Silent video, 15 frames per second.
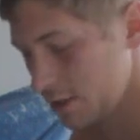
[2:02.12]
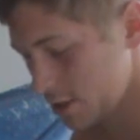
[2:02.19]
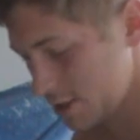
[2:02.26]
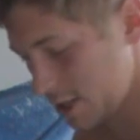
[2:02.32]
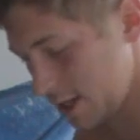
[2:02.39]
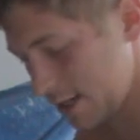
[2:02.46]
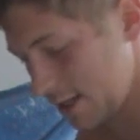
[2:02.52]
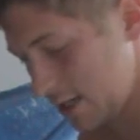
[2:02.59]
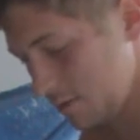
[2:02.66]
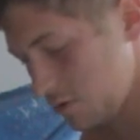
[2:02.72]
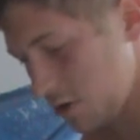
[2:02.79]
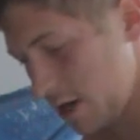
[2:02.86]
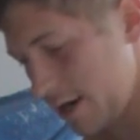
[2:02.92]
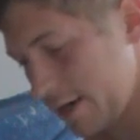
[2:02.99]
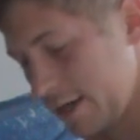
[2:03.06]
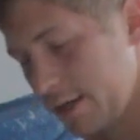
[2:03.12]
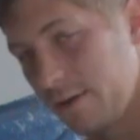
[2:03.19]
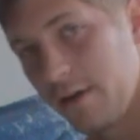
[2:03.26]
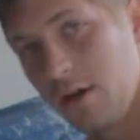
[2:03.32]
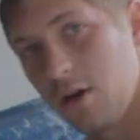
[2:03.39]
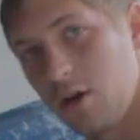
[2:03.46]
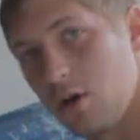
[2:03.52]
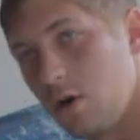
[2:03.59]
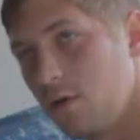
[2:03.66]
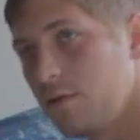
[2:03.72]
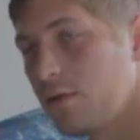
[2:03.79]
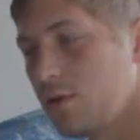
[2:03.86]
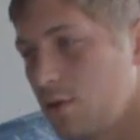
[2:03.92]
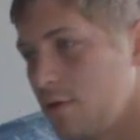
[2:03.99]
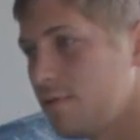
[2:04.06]
You just got to keep trying it
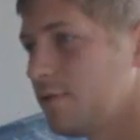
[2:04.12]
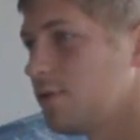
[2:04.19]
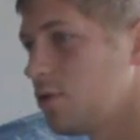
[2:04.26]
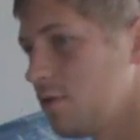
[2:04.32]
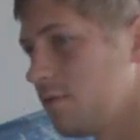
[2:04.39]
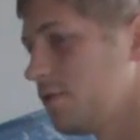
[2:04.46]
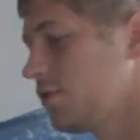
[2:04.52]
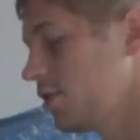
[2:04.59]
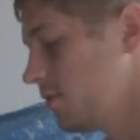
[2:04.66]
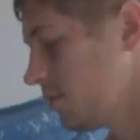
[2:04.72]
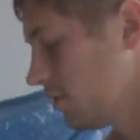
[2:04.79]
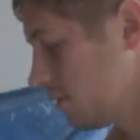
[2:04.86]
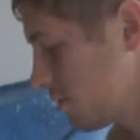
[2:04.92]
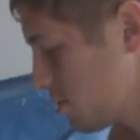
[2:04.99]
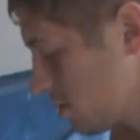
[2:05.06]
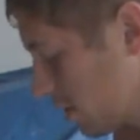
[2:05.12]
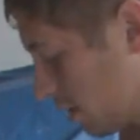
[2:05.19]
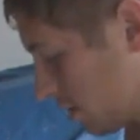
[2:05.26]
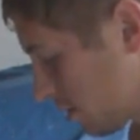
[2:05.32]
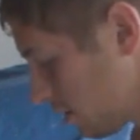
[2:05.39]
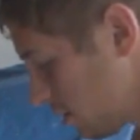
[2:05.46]
over and over and over so you build the strength.